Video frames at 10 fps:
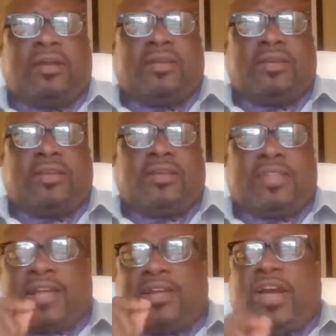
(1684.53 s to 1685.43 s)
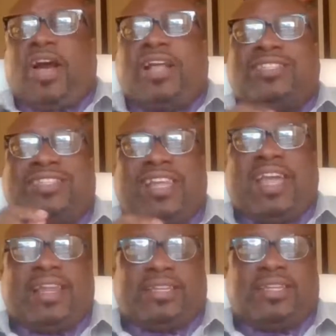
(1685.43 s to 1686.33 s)
are, that God
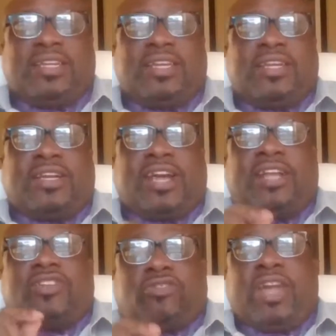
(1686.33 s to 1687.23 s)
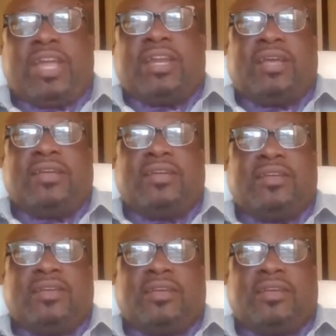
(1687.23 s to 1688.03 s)
sent Katrina